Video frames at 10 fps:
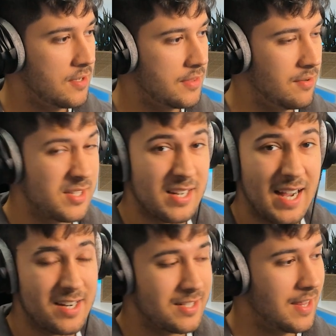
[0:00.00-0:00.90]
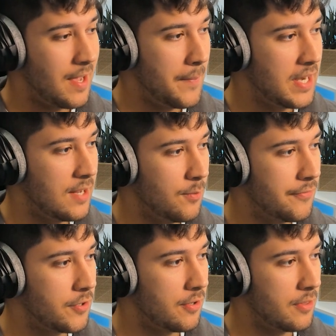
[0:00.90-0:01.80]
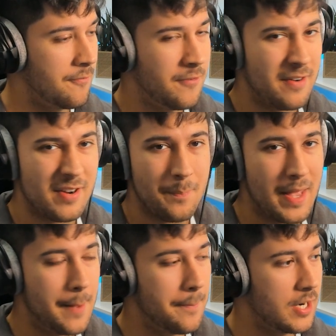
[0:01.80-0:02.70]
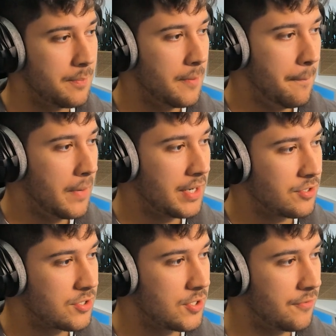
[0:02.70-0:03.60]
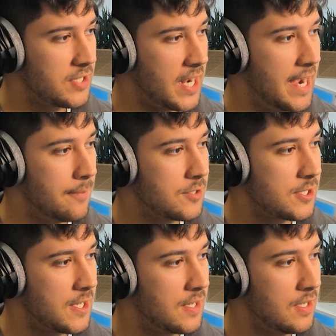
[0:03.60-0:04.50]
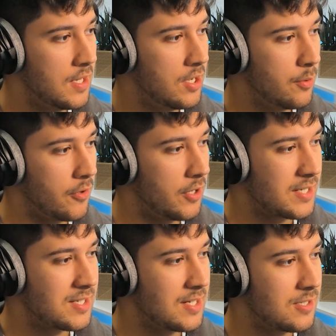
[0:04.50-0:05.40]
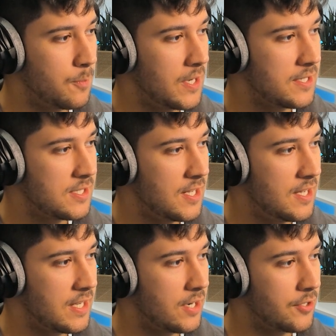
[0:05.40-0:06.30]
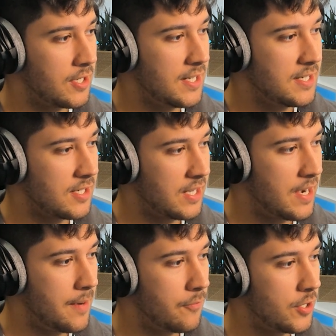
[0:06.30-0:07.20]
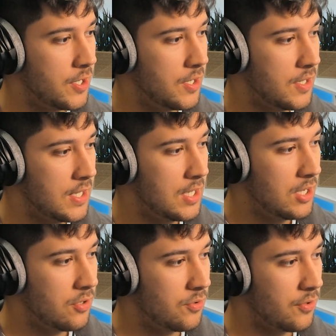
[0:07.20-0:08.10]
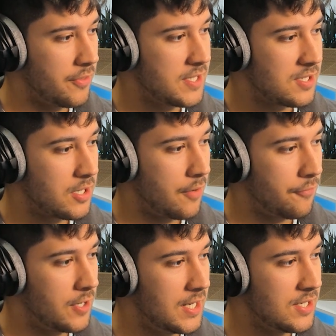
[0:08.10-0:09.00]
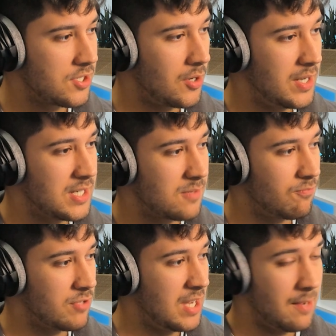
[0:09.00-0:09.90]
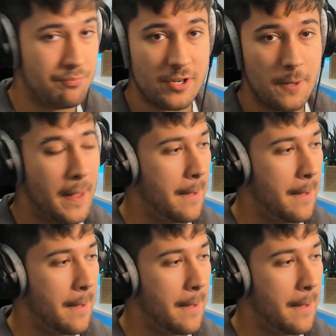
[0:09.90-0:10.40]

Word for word: there isn't actually that many. We've got the very bare minimum Microsoft apps here. We've got accessibility, calculator camera, all of this stuff really. So it's, yeah, pretty bare